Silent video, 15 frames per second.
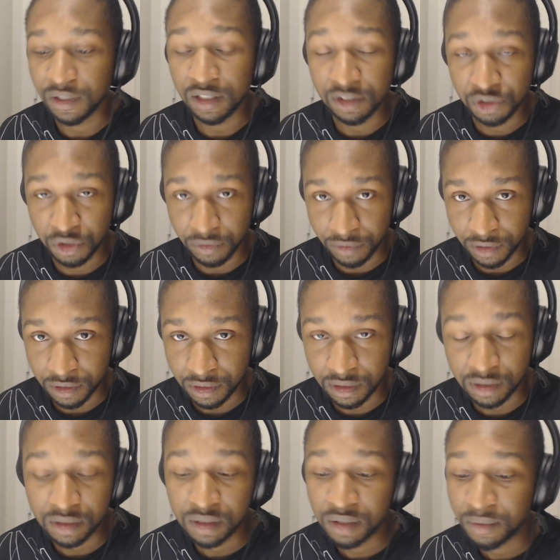
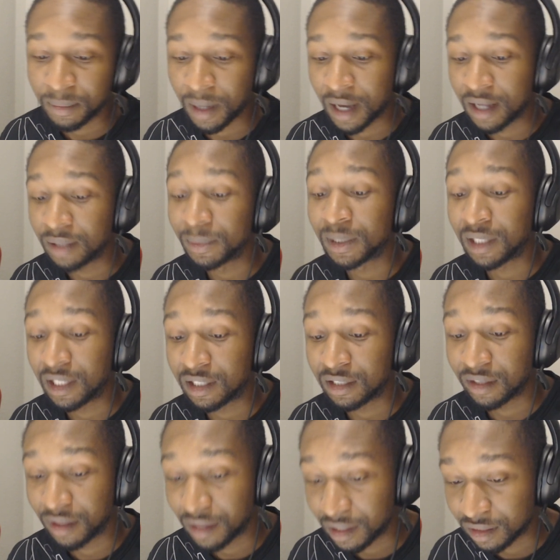Introverts by Millennia
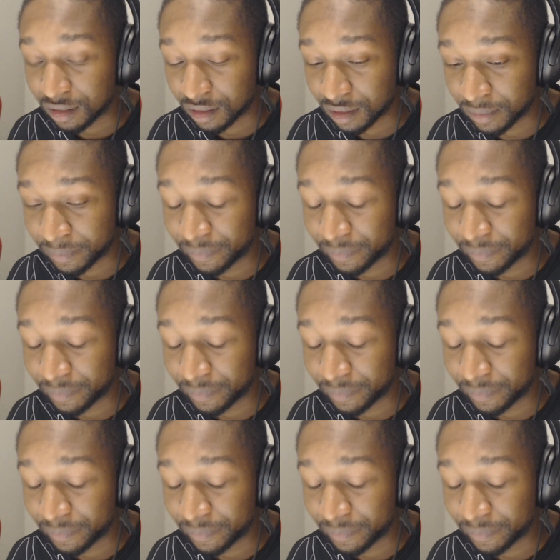Thinker.